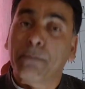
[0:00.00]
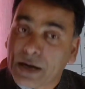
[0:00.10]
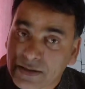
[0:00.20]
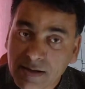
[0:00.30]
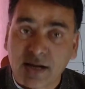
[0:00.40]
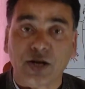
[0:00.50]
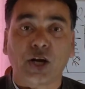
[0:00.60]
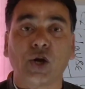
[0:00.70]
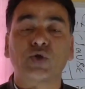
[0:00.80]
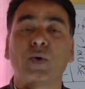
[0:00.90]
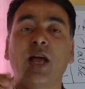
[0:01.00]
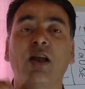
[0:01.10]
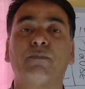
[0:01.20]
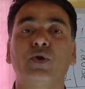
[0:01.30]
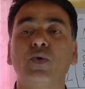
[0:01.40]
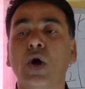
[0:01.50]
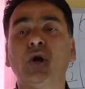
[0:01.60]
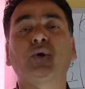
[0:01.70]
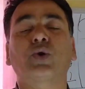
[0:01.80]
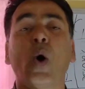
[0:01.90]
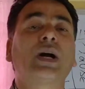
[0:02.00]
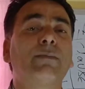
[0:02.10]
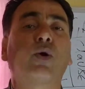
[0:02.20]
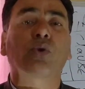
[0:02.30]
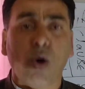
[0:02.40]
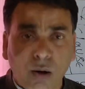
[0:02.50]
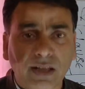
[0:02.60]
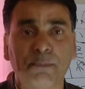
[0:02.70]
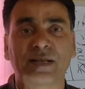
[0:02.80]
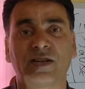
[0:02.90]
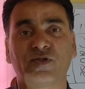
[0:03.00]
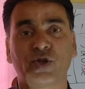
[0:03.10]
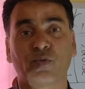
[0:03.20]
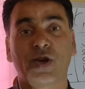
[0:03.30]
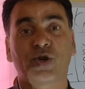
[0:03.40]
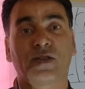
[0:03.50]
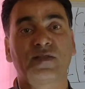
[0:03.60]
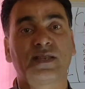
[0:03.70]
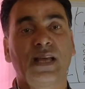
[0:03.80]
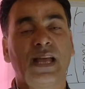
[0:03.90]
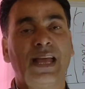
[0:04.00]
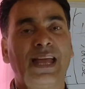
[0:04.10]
Present continuous will help you to talk about all the present situations